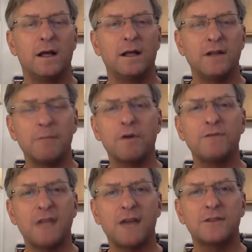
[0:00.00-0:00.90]
number of
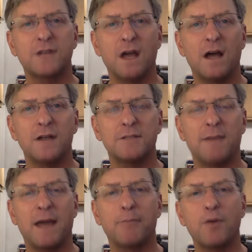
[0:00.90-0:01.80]
deaths caused
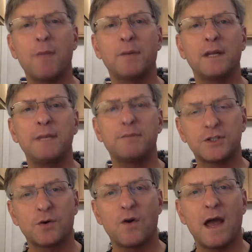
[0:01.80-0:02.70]
by properly
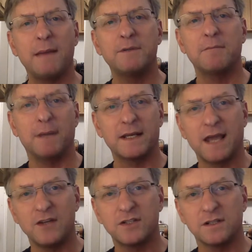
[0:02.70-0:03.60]
prescribed
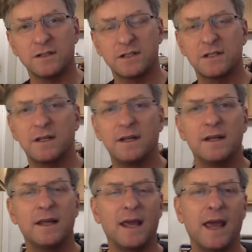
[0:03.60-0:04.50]
medications.
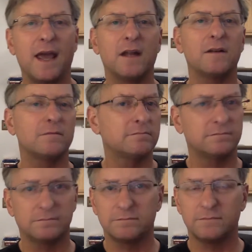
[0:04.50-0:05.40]
And
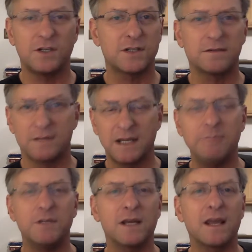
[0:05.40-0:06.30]
just
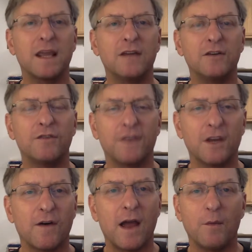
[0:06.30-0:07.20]
keep digging and you'll
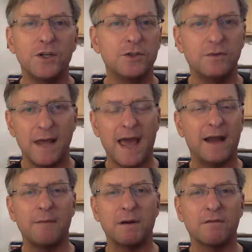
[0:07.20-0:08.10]
figure out once you add
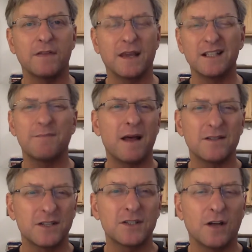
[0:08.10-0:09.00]
up everything. It's about
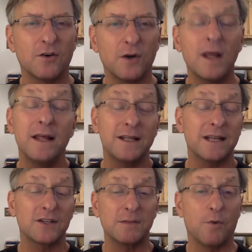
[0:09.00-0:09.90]
600. It's
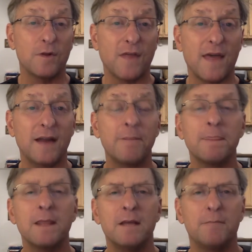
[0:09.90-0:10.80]
actually more than that.
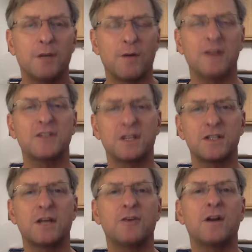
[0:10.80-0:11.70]
But around
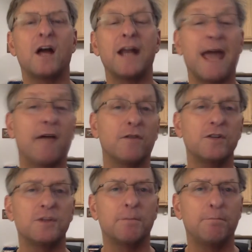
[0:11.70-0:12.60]
600 on
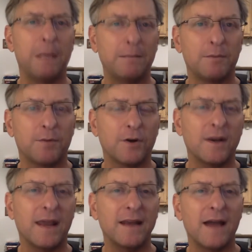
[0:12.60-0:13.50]
average people per
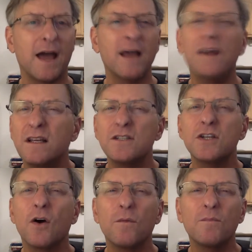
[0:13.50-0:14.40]
day die.
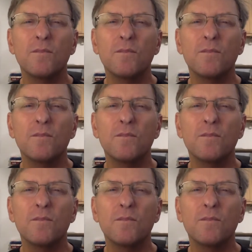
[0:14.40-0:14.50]
So,